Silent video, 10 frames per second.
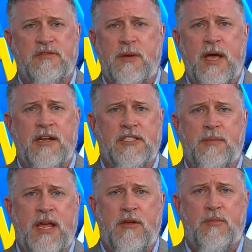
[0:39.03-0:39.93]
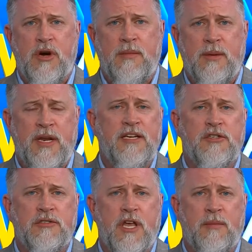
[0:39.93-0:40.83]
If somebody doesn't pay their premium, an
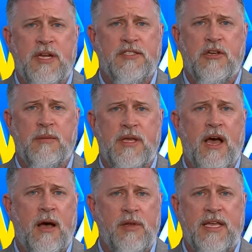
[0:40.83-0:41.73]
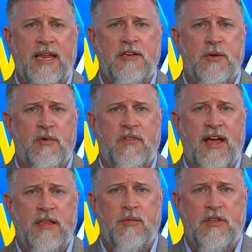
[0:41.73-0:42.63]
insurance company isn't going to be obligated to
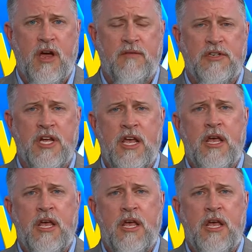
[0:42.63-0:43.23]
provide them with coverage.